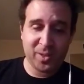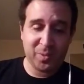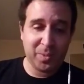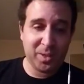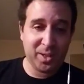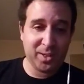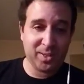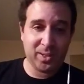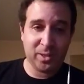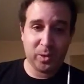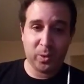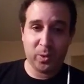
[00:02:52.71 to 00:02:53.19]
That's
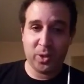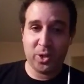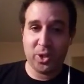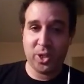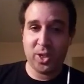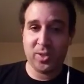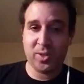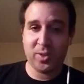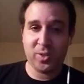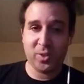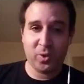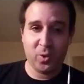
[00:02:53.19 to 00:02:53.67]
because the Lord
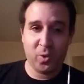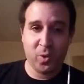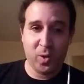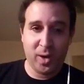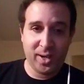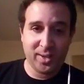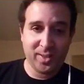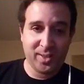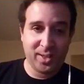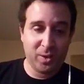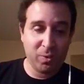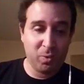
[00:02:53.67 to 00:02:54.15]
Jesus
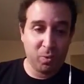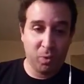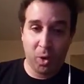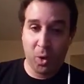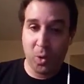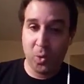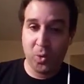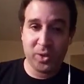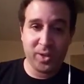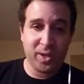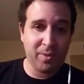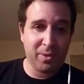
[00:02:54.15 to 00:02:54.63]
Christ, He
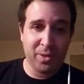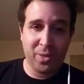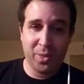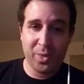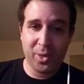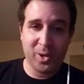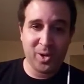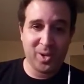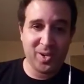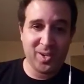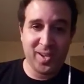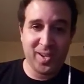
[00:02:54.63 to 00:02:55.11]
rose on the
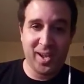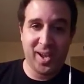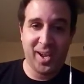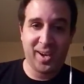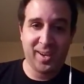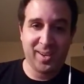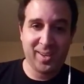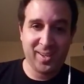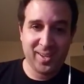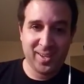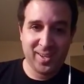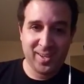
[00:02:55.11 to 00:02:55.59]
third
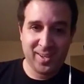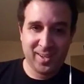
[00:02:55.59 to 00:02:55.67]
day.